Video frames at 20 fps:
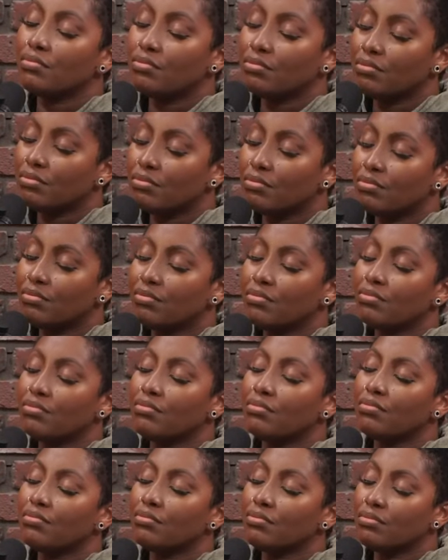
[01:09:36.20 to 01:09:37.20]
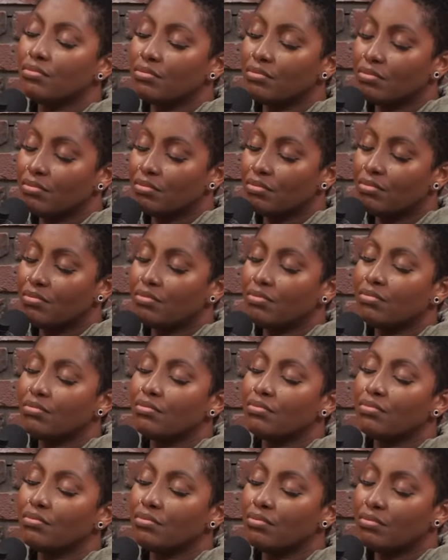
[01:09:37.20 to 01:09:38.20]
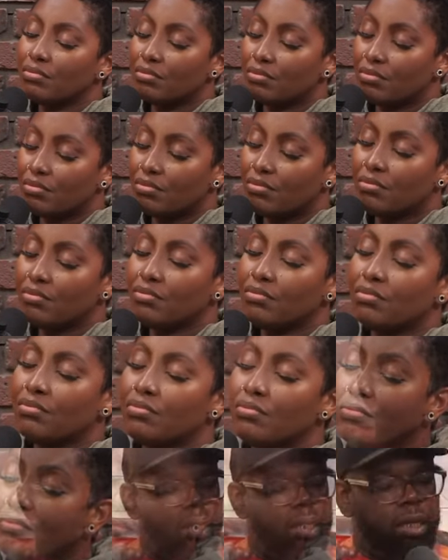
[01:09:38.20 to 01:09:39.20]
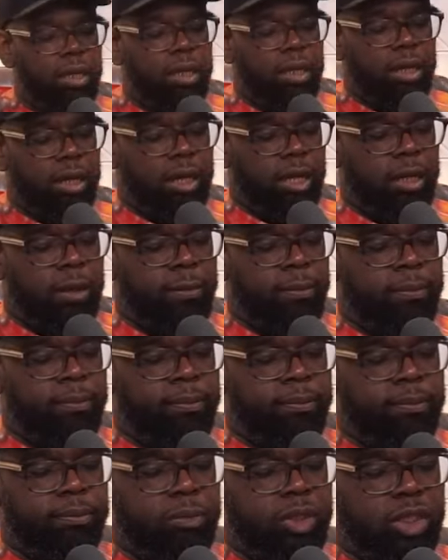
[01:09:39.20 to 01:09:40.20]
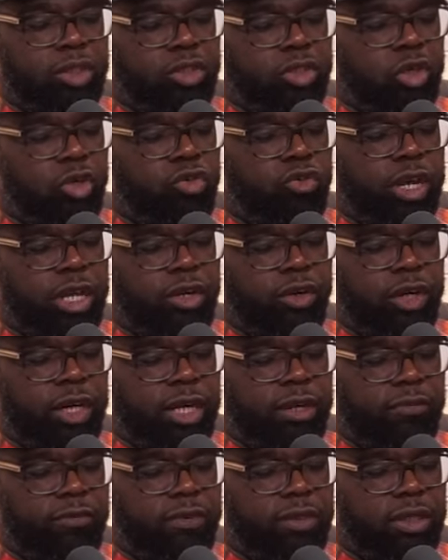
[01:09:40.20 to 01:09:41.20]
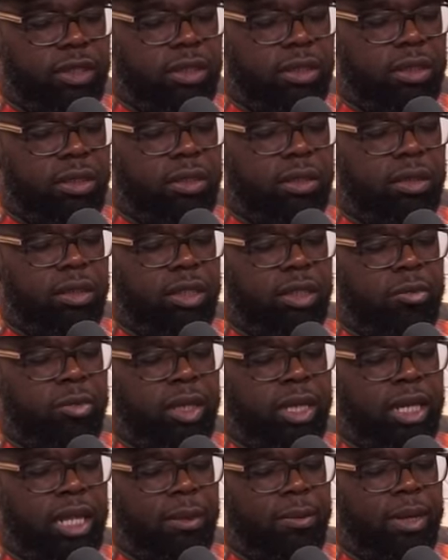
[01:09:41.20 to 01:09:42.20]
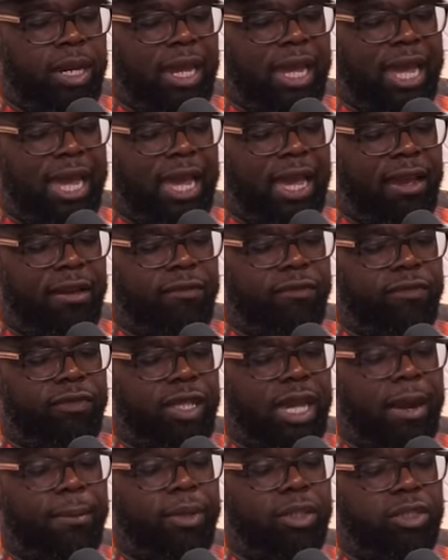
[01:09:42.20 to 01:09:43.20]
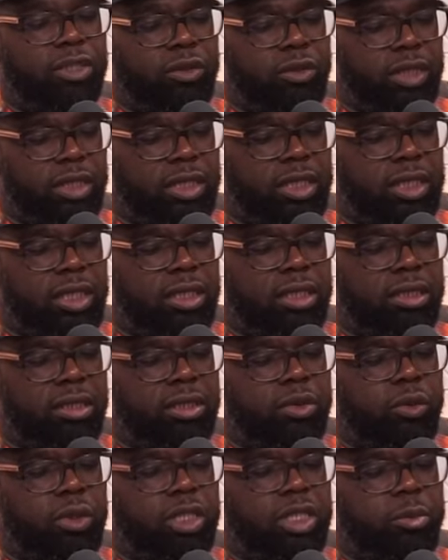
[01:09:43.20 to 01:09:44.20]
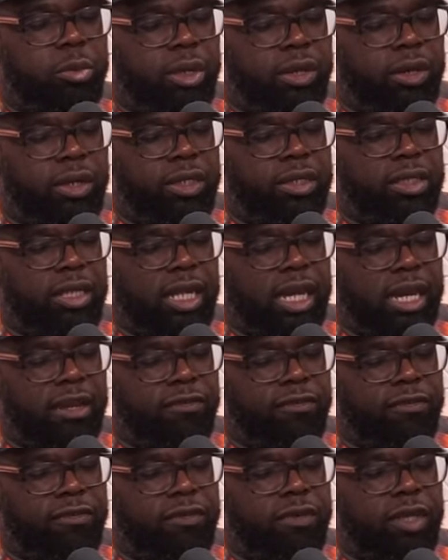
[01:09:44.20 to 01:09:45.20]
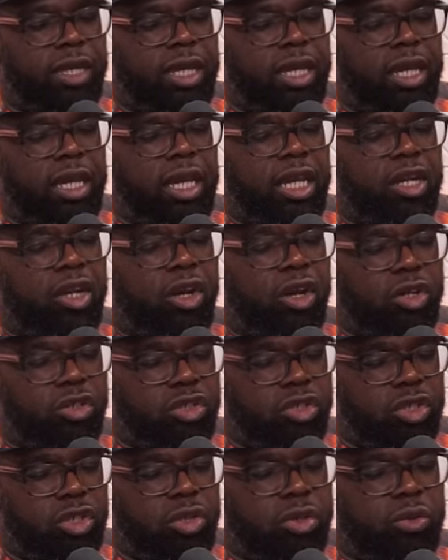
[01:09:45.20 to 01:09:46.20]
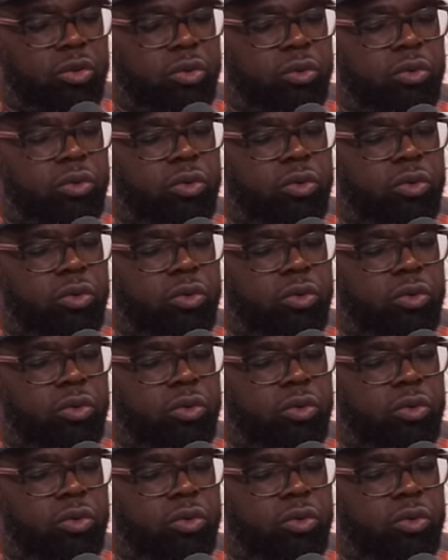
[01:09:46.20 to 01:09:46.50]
we take for granted on a regular basis. Mm -hmm. um, there's no greater gift than being able to have the opportunity to experience life and also